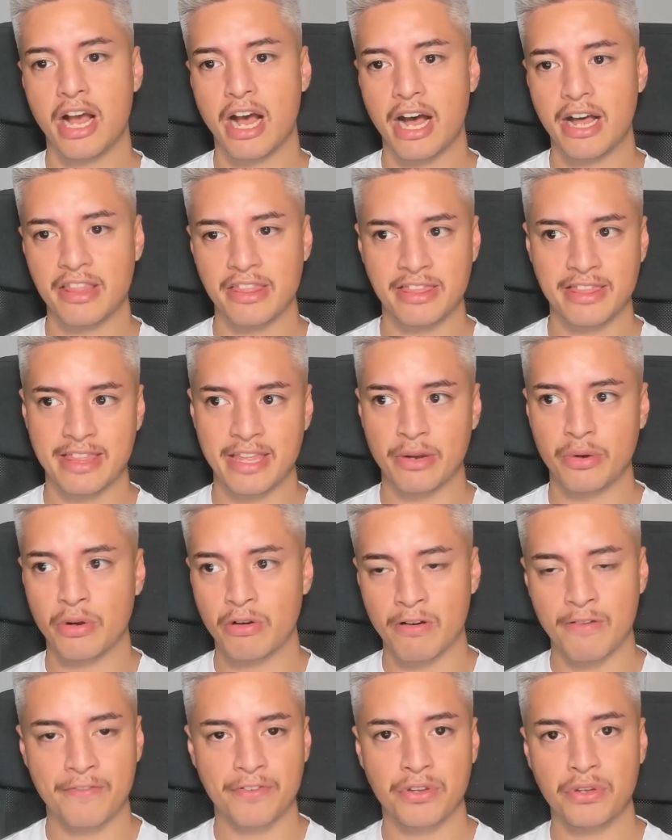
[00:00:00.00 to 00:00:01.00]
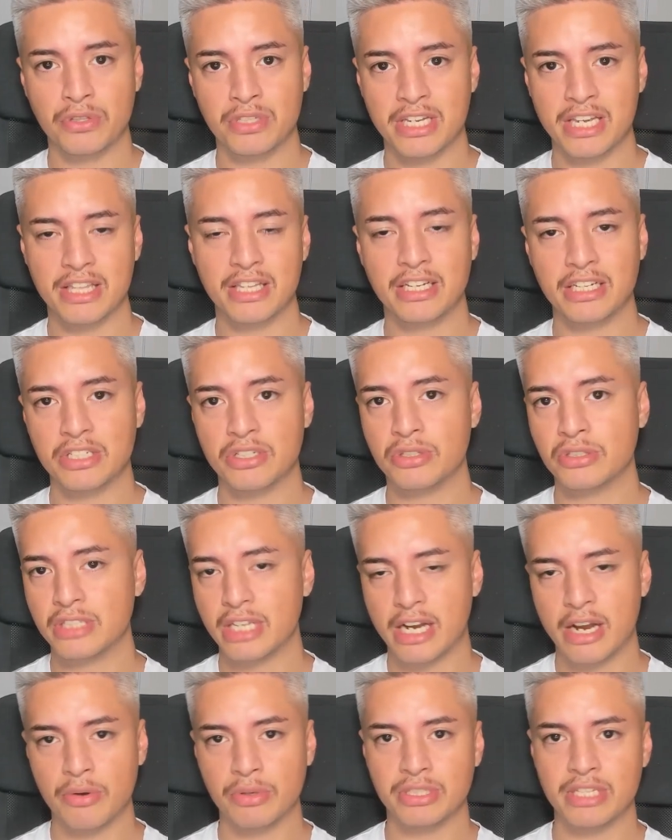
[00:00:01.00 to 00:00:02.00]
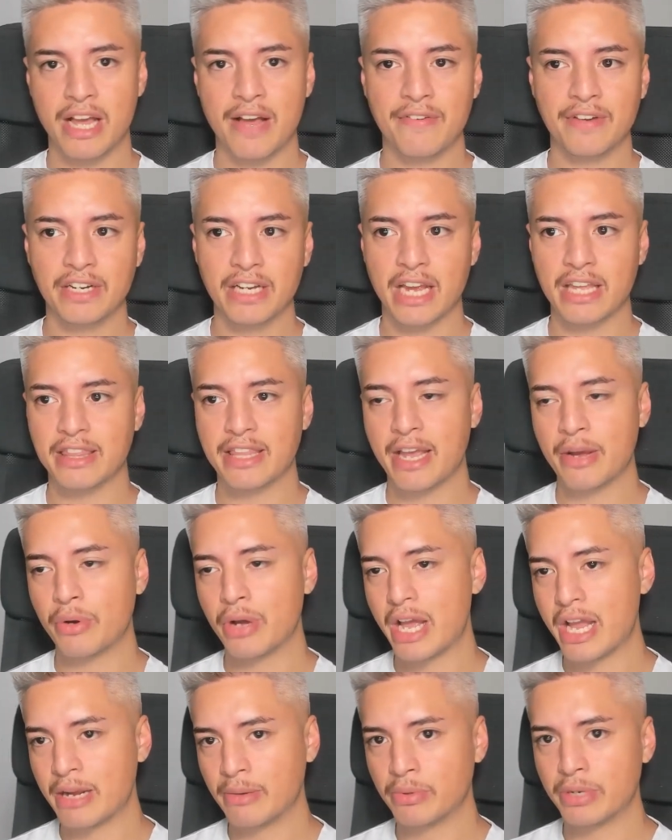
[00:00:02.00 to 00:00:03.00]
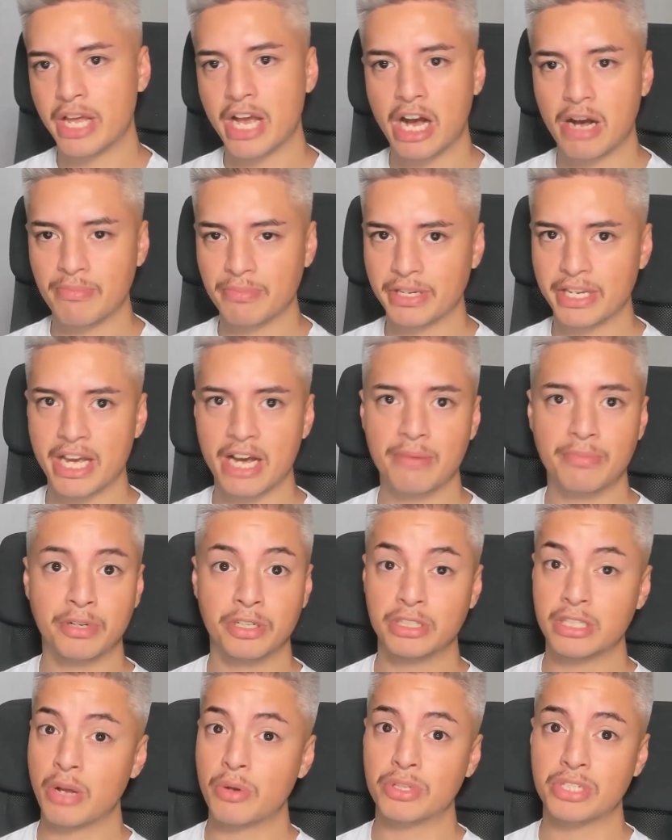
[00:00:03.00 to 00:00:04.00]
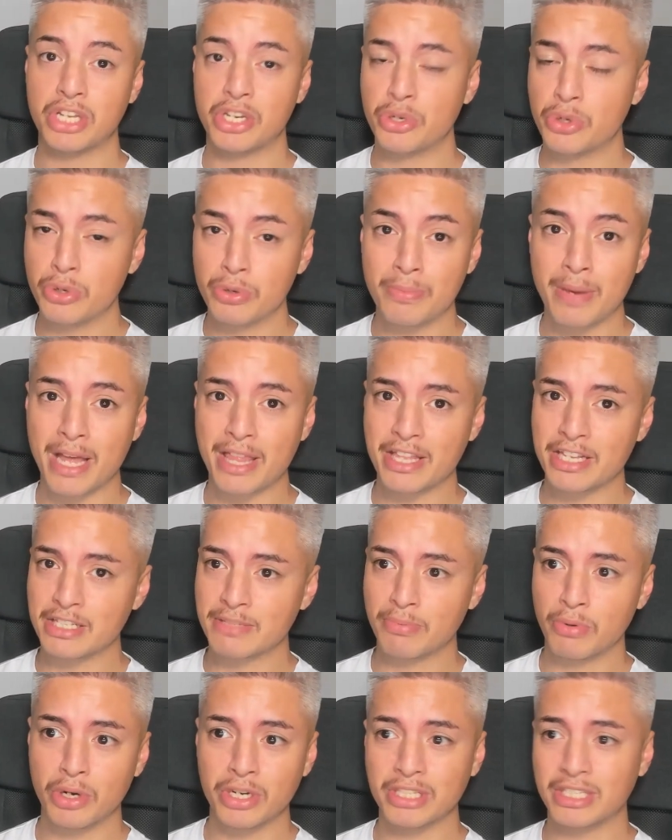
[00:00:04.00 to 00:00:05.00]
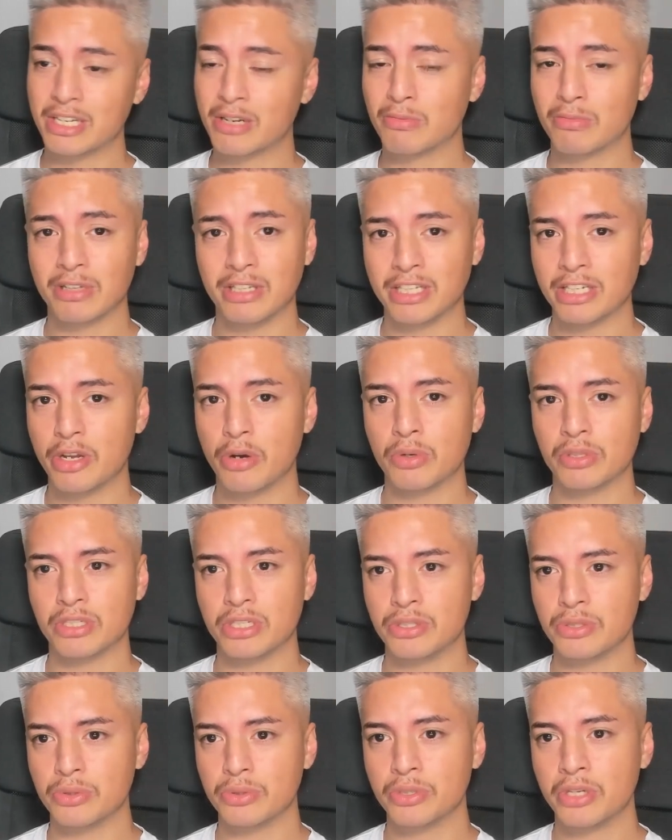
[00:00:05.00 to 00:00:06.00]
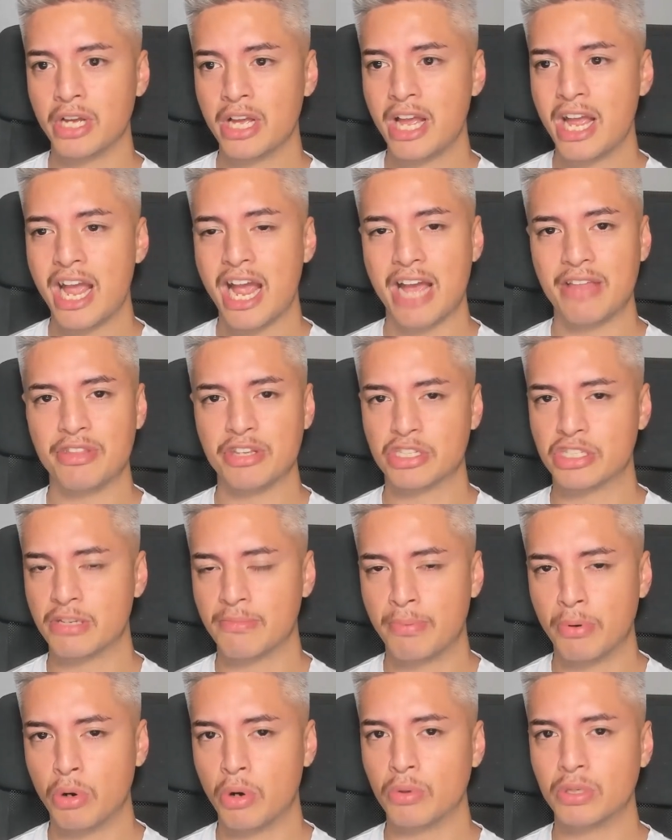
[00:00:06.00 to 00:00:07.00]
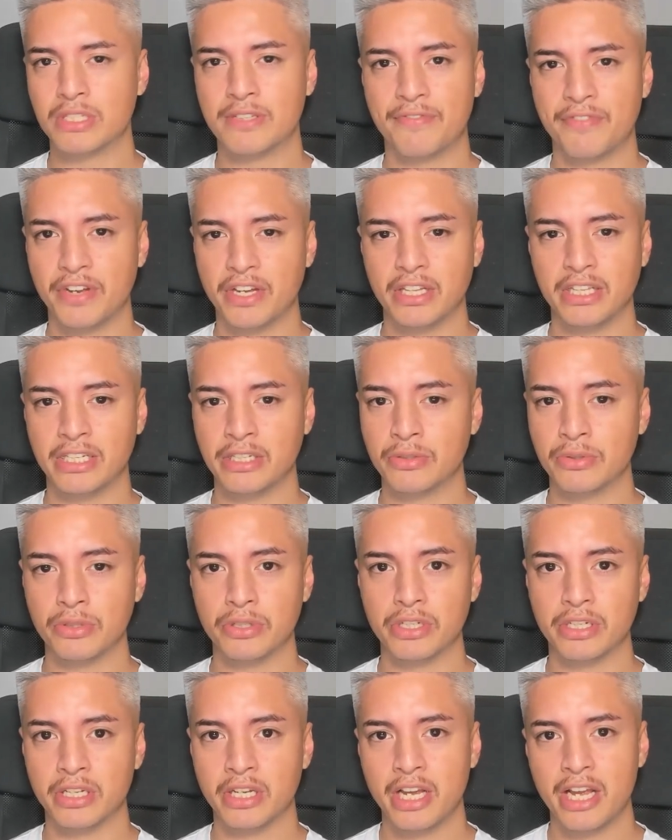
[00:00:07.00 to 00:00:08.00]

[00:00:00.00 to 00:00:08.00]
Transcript: there were a few teething issues that I was having, and they were able to help me out because I was a noob at this point, didn't really know what to do, and the support was fairly good.